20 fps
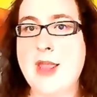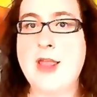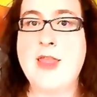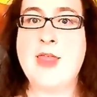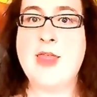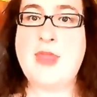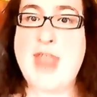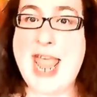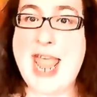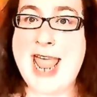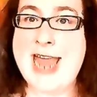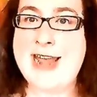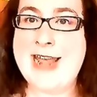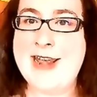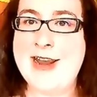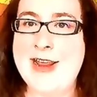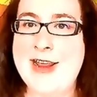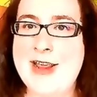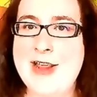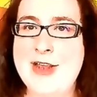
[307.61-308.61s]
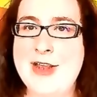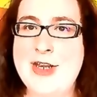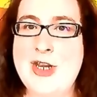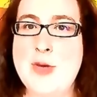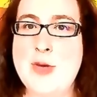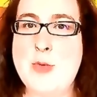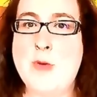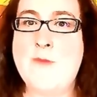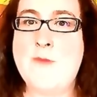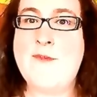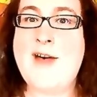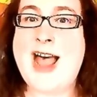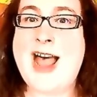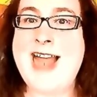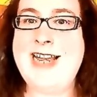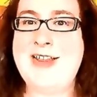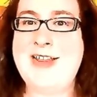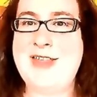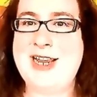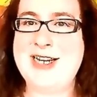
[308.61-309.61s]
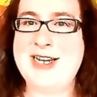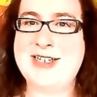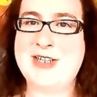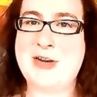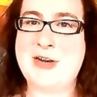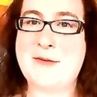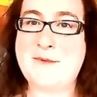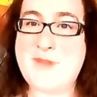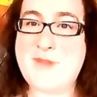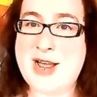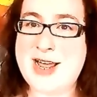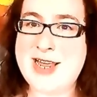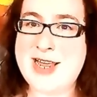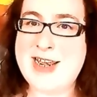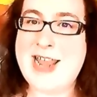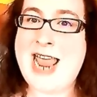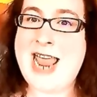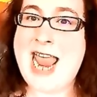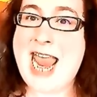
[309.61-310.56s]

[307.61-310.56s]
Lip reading: then you will find things that are fun